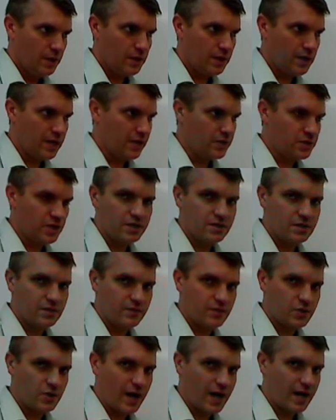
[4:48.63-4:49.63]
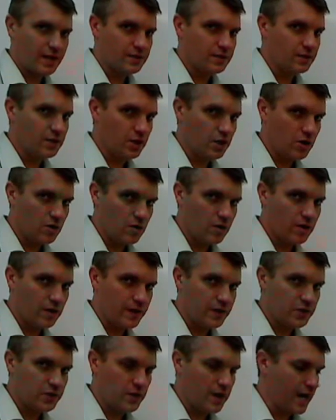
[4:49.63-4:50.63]
the digestive tract and the
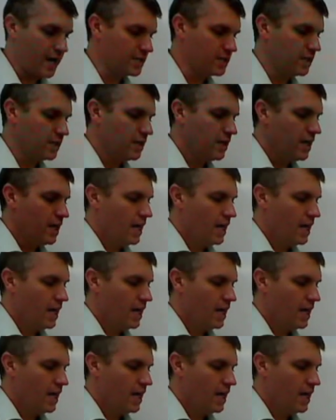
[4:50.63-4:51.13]
urinary tract.